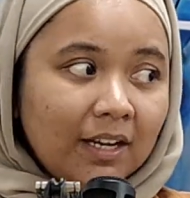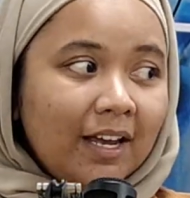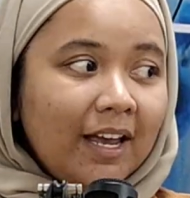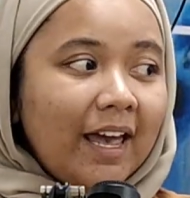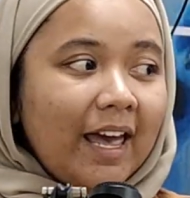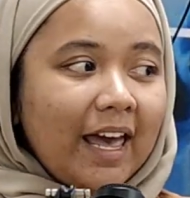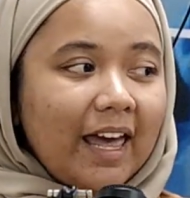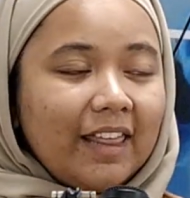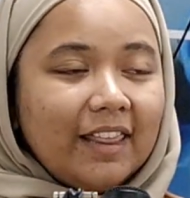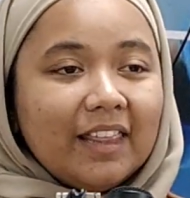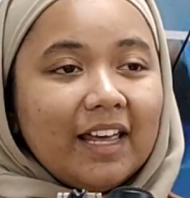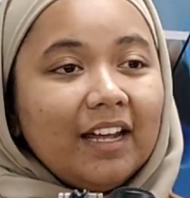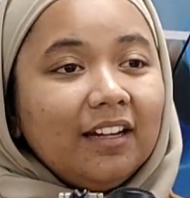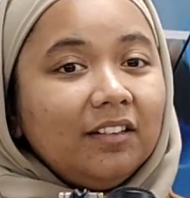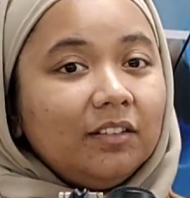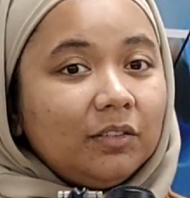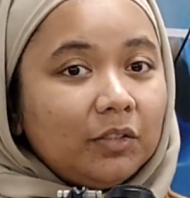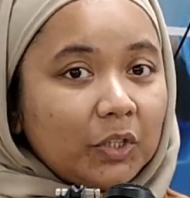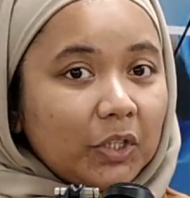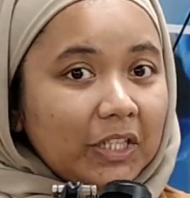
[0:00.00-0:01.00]
And then
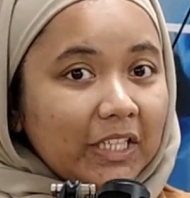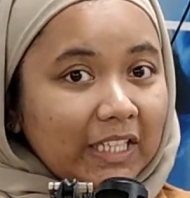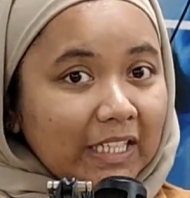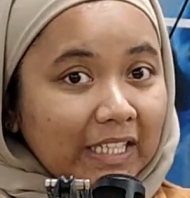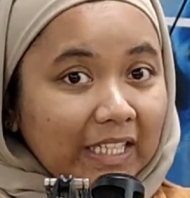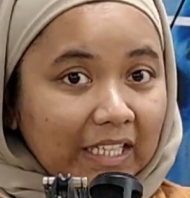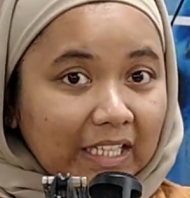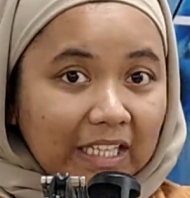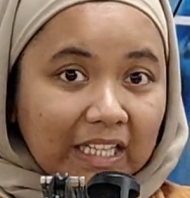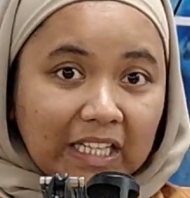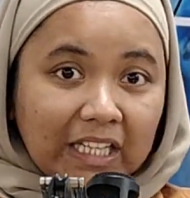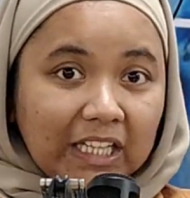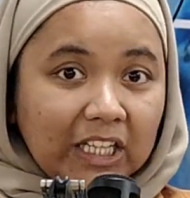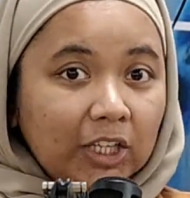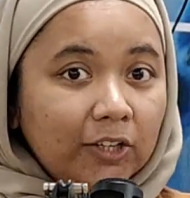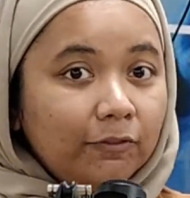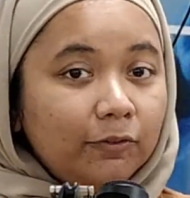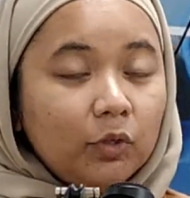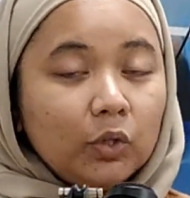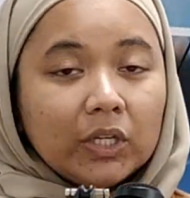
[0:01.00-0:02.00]
thirdly, if
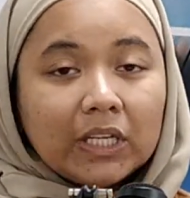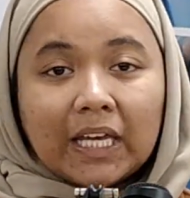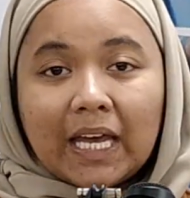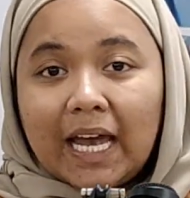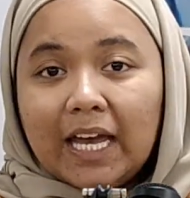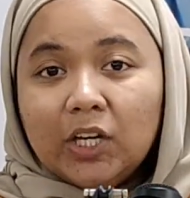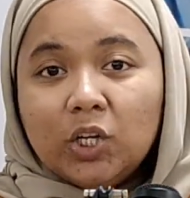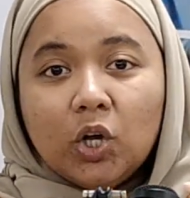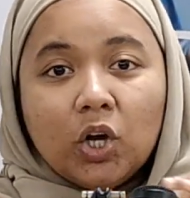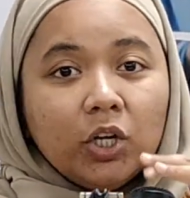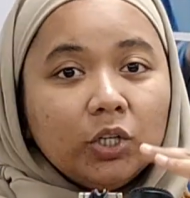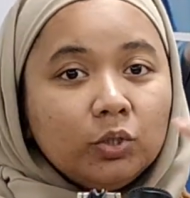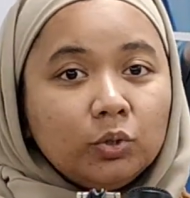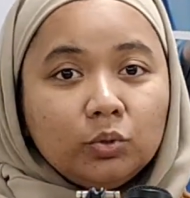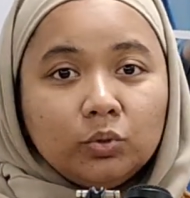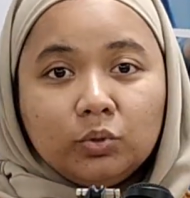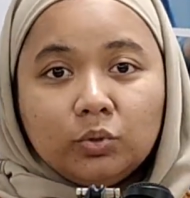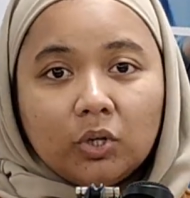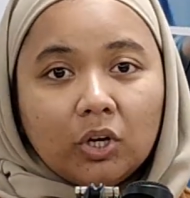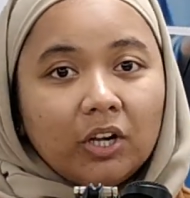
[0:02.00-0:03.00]
you cannot do
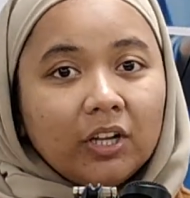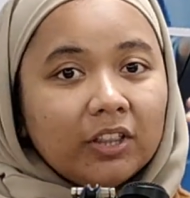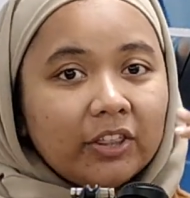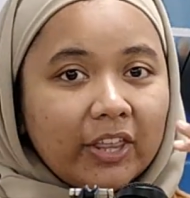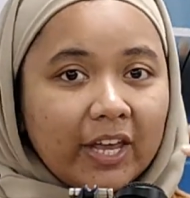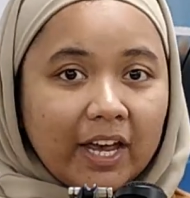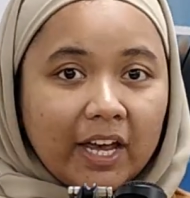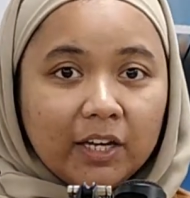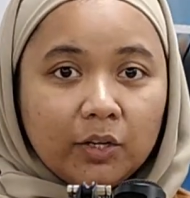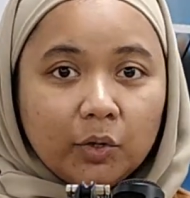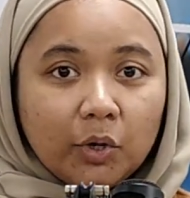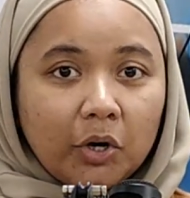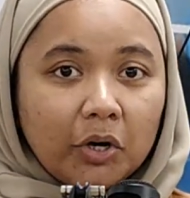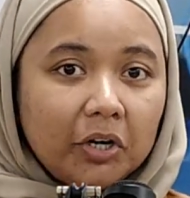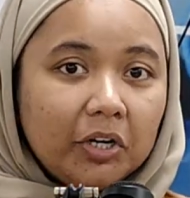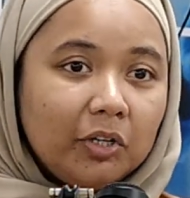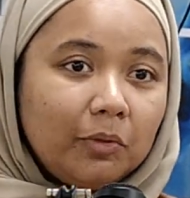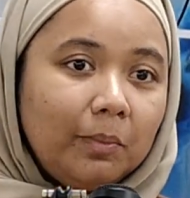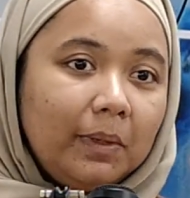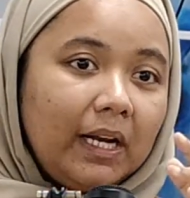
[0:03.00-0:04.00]
all that, or you
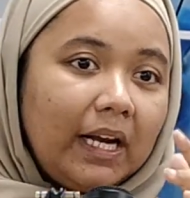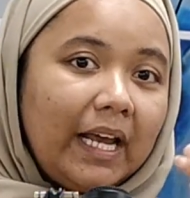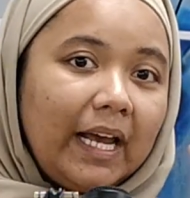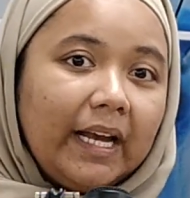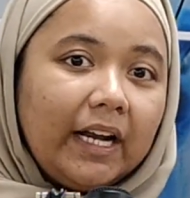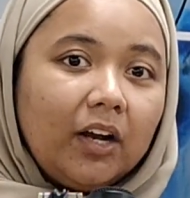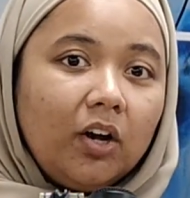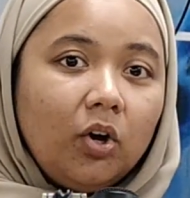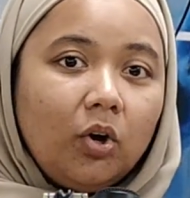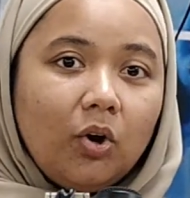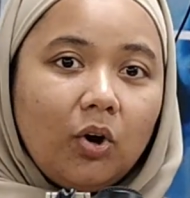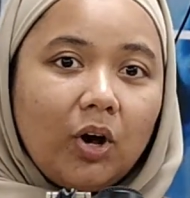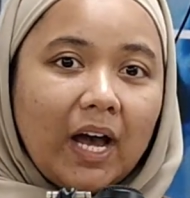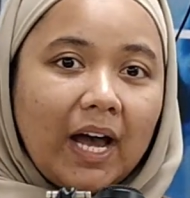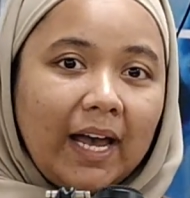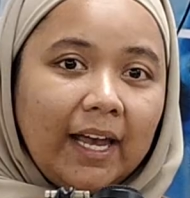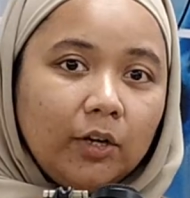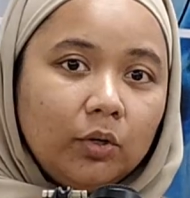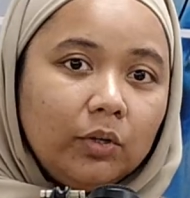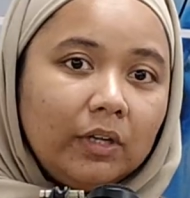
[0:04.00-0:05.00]
be like, oh, I
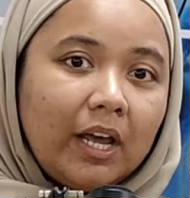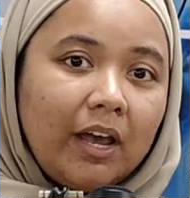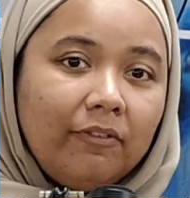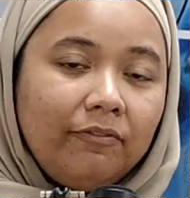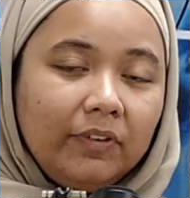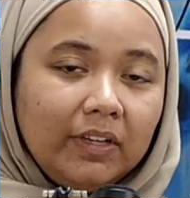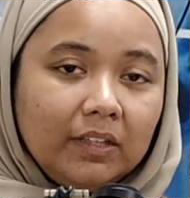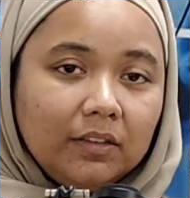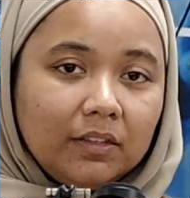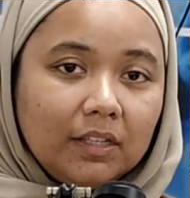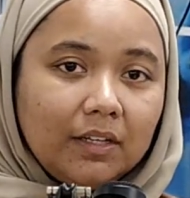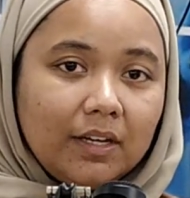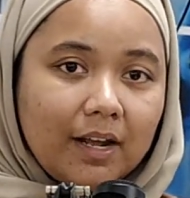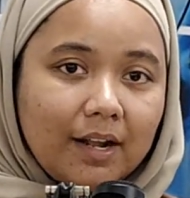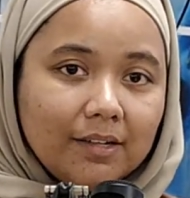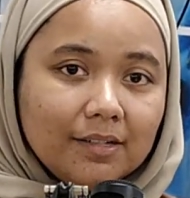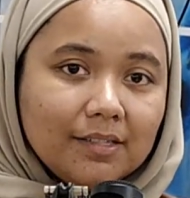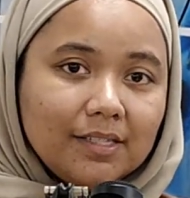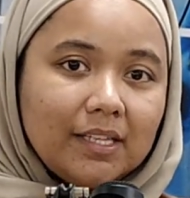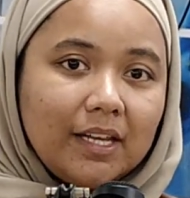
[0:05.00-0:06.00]
don't have internet, and
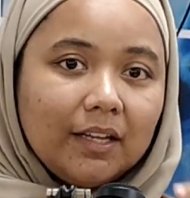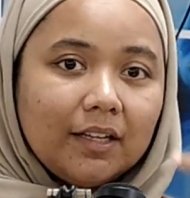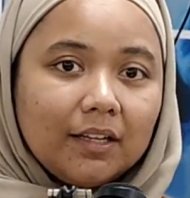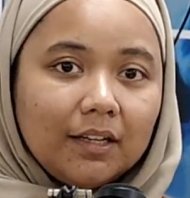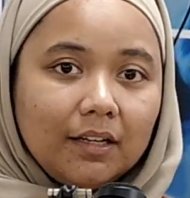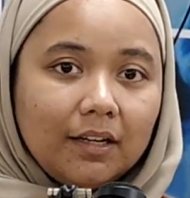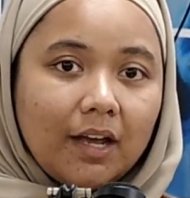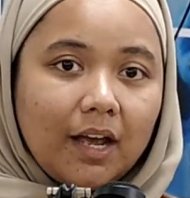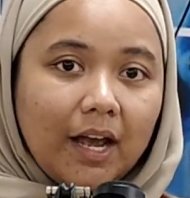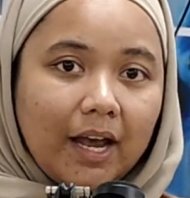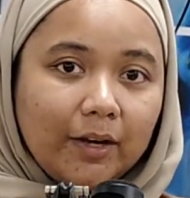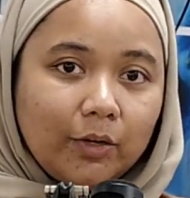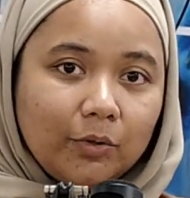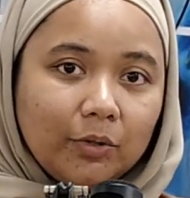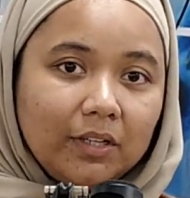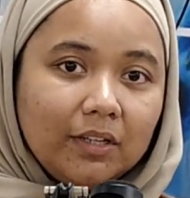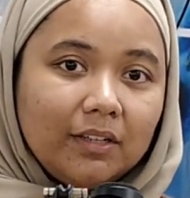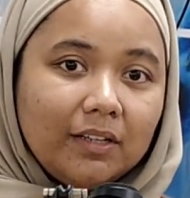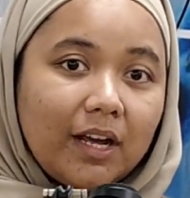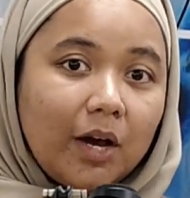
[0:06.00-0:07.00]
second, I couldn't
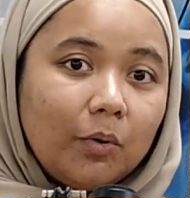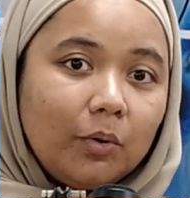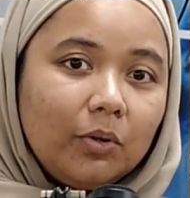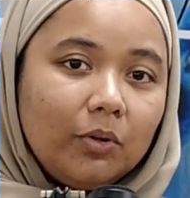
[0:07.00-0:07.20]
download the